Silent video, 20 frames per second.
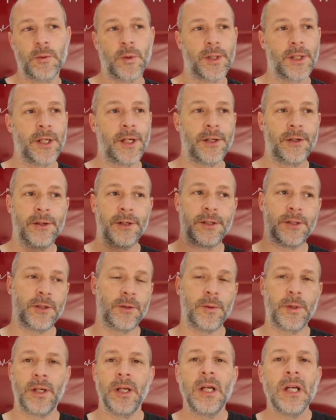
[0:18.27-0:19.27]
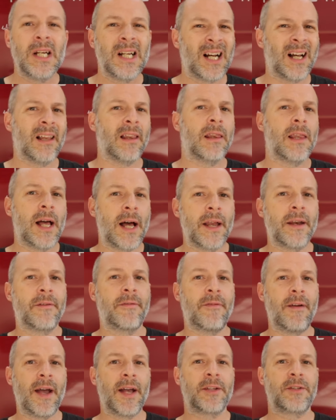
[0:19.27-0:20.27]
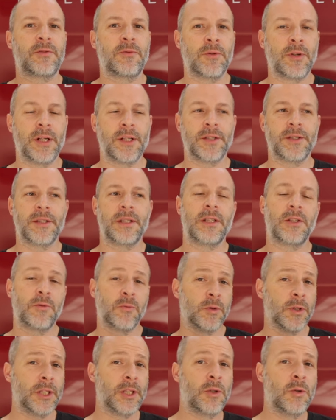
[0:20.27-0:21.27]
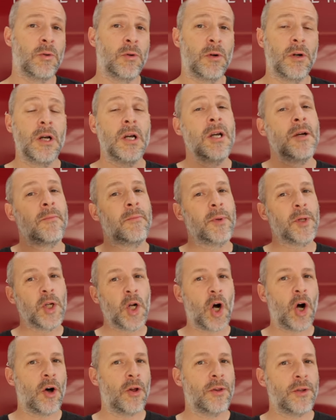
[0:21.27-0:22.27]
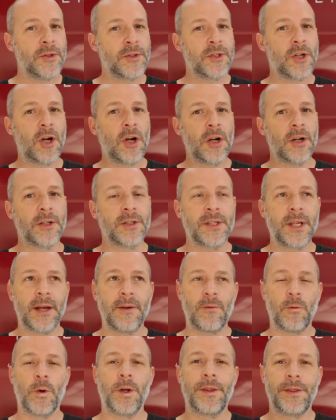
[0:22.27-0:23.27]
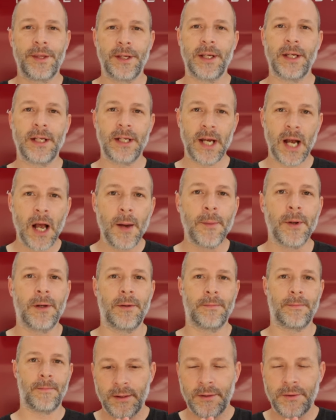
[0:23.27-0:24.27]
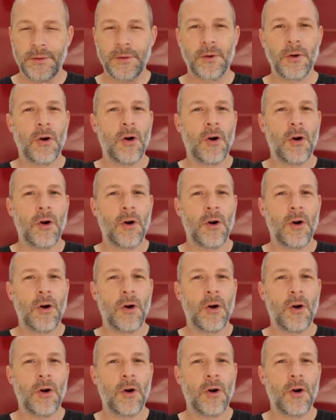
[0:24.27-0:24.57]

100, doing a lot of fast runs. And it's really cool. But all those cars have one thing in common. They're